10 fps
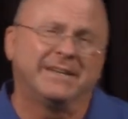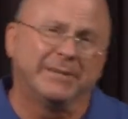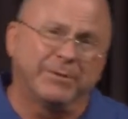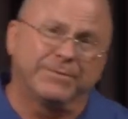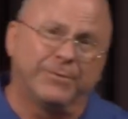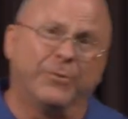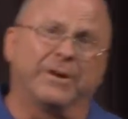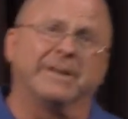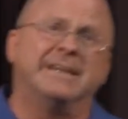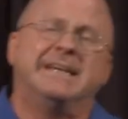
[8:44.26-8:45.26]
Number
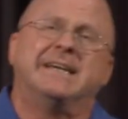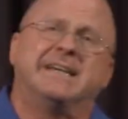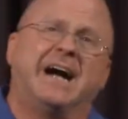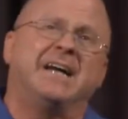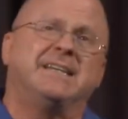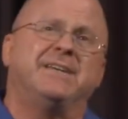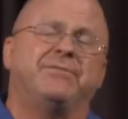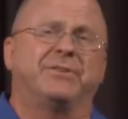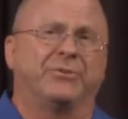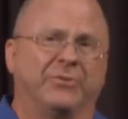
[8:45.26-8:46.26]
four, God
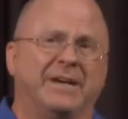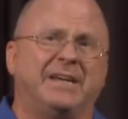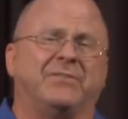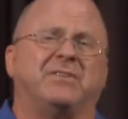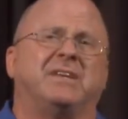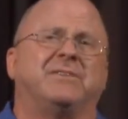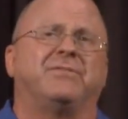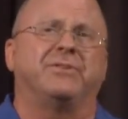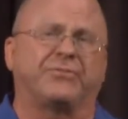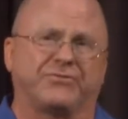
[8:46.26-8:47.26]
gives the grace, he gives
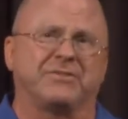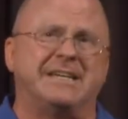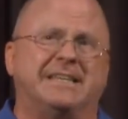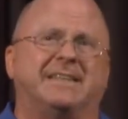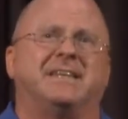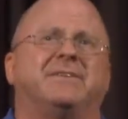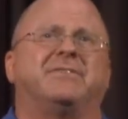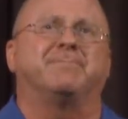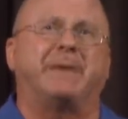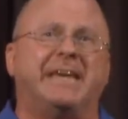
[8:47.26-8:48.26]
the strength, he gives
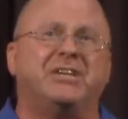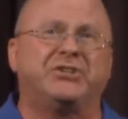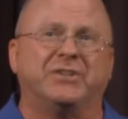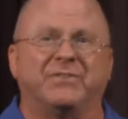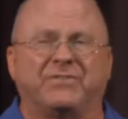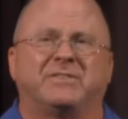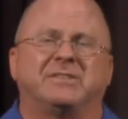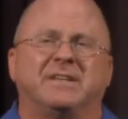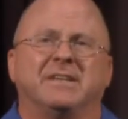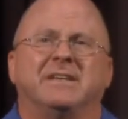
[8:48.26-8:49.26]
the patience
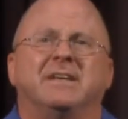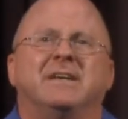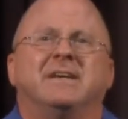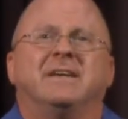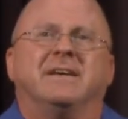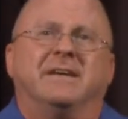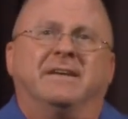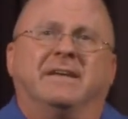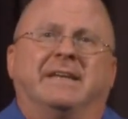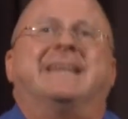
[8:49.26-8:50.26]

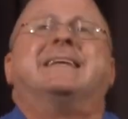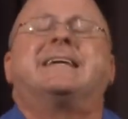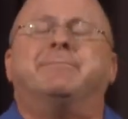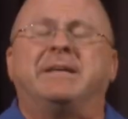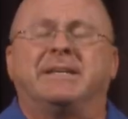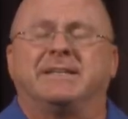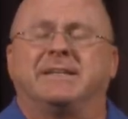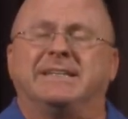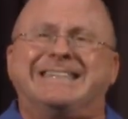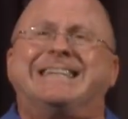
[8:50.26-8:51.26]
and the
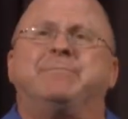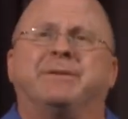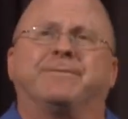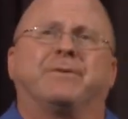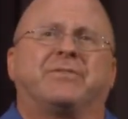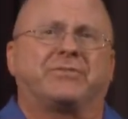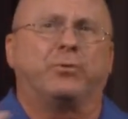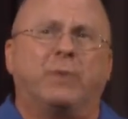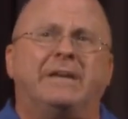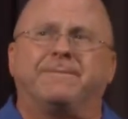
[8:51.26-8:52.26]
contentment for us to
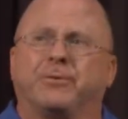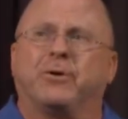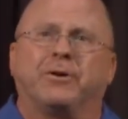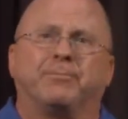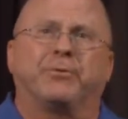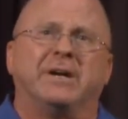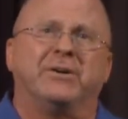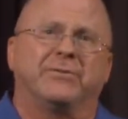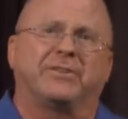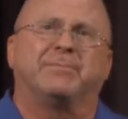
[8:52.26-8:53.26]
wait for our
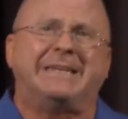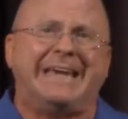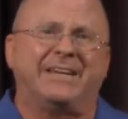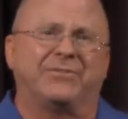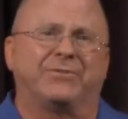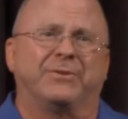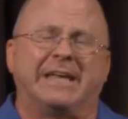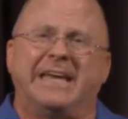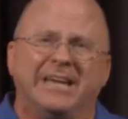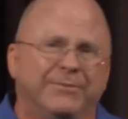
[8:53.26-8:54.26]
prayers to be answered
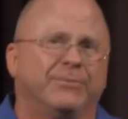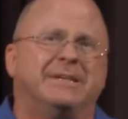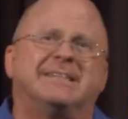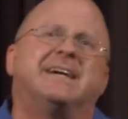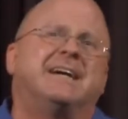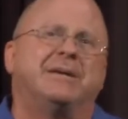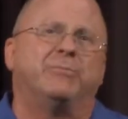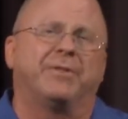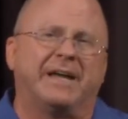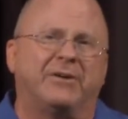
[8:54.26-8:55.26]
every time
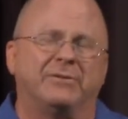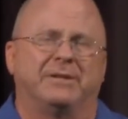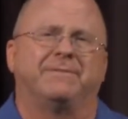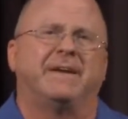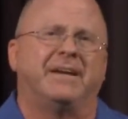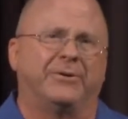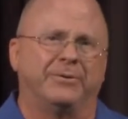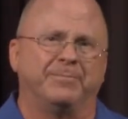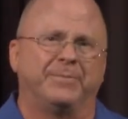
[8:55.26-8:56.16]
without fail.